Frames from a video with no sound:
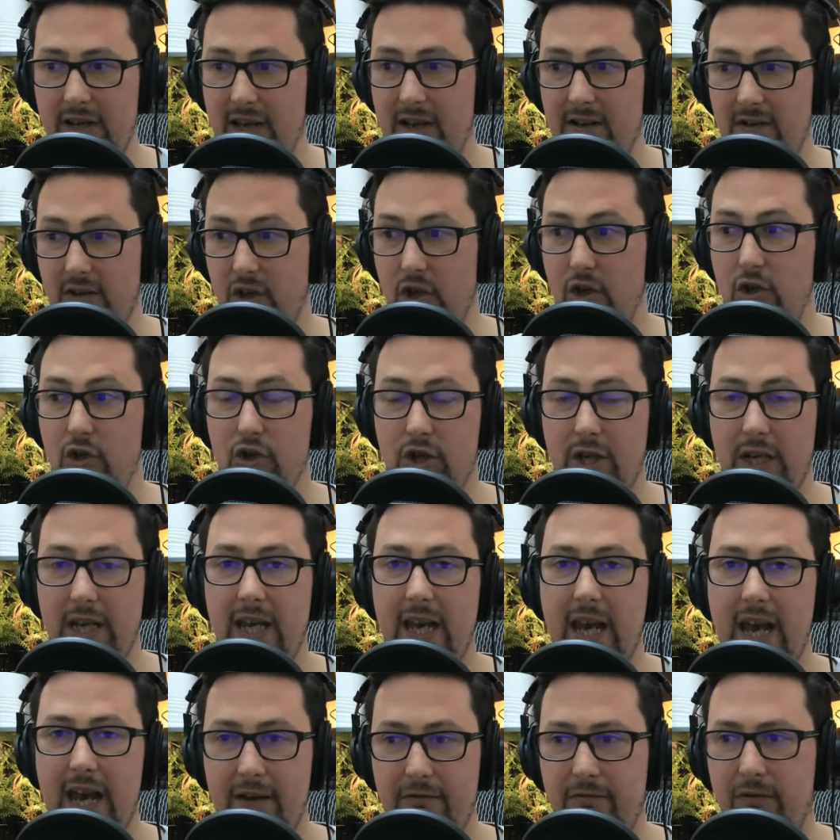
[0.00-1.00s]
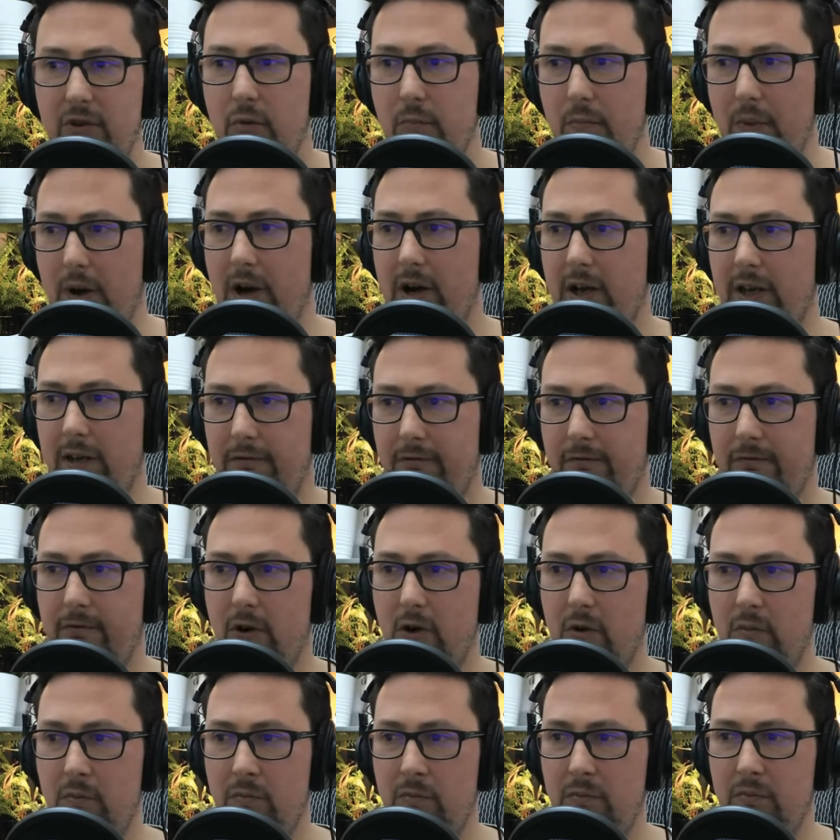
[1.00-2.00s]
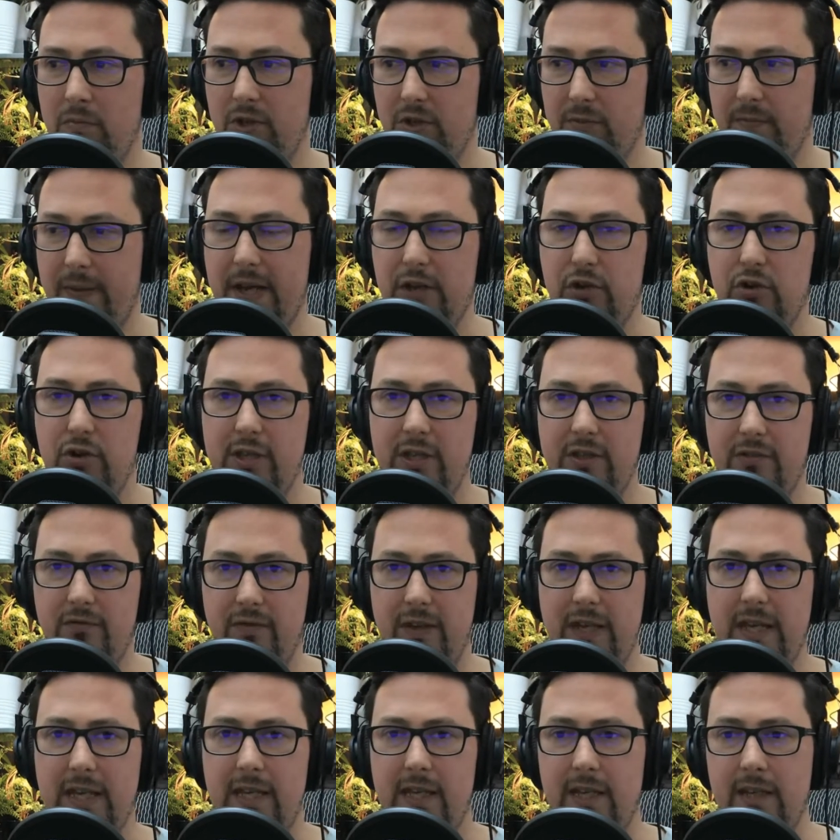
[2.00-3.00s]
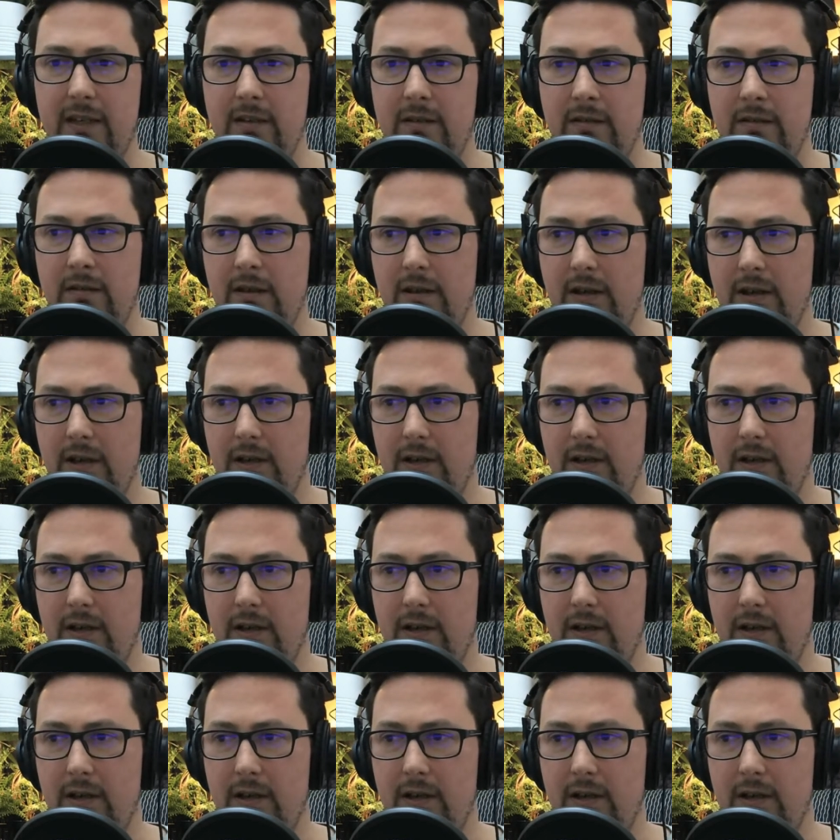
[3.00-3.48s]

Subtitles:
I usually have to buy from specialist vegan